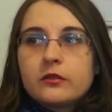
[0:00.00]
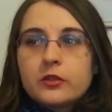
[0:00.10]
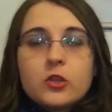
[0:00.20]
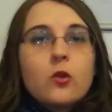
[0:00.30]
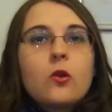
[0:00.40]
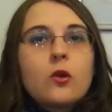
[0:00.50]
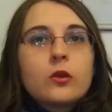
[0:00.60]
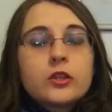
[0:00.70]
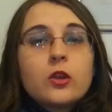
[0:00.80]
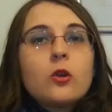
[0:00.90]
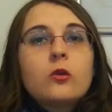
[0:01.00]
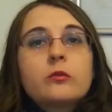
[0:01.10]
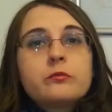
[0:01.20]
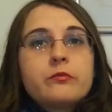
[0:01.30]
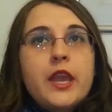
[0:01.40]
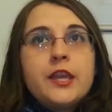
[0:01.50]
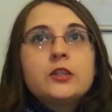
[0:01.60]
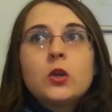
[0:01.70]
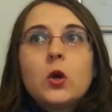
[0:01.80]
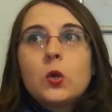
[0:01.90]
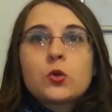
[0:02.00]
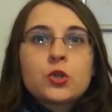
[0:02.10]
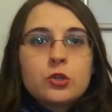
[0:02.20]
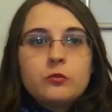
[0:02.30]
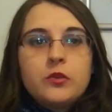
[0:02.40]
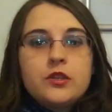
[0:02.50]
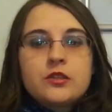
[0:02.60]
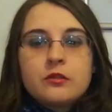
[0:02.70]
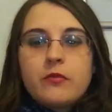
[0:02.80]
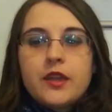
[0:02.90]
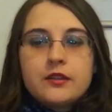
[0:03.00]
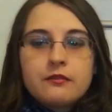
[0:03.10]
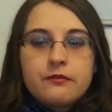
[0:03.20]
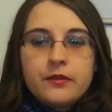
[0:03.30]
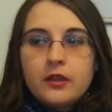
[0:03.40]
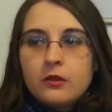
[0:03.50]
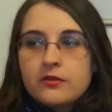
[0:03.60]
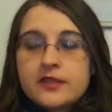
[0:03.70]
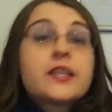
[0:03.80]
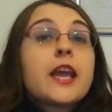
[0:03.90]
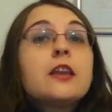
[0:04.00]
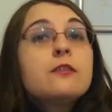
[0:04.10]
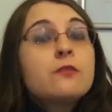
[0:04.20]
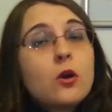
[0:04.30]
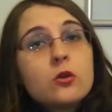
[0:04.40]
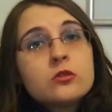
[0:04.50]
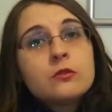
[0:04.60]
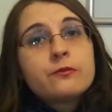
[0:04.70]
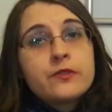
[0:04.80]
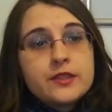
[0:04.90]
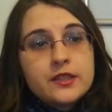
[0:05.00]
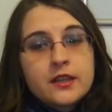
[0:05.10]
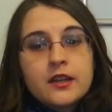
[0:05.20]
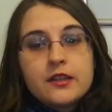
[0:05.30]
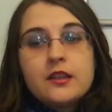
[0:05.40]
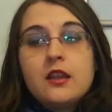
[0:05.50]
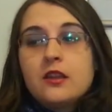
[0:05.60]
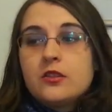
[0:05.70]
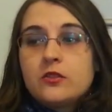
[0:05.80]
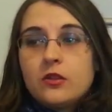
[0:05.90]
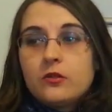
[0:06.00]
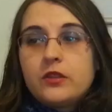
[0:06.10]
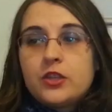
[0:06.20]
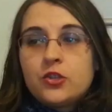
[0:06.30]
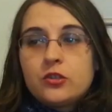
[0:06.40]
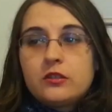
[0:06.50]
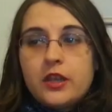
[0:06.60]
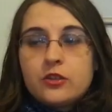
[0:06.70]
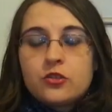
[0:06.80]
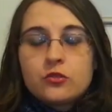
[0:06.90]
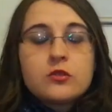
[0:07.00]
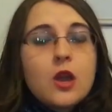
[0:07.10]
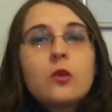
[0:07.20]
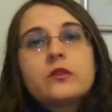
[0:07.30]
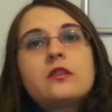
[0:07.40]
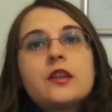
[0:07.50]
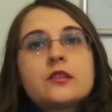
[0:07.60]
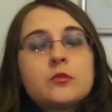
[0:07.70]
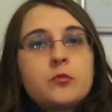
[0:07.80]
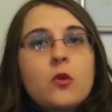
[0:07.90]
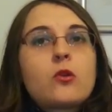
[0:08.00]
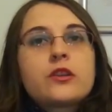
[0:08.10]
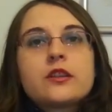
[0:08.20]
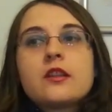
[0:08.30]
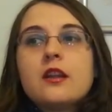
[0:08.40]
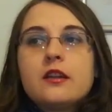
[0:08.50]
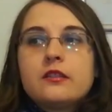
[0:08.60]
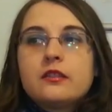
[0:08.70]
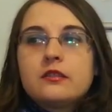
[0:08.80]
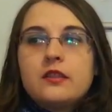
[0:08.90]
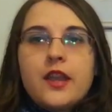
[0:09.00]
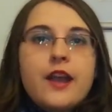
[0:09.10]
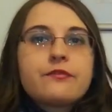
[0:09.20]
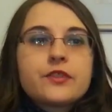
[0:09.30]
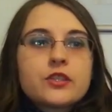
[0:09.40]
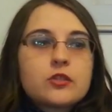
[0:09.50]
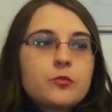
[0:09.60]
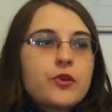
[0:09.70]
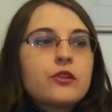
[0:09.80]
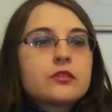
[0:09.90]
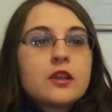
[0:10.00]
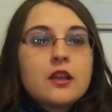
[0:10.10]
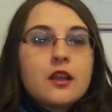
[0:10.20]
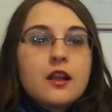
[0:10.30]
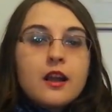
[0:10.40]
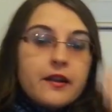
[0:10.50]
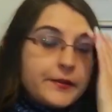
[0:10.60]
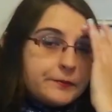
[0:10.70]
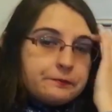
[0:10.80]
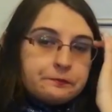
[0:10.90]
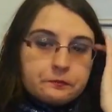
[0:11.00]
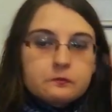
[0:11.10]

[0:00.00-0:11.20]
Your main goal should be to make them feel safe, also physically, so they should know they're supported, that they have the support, that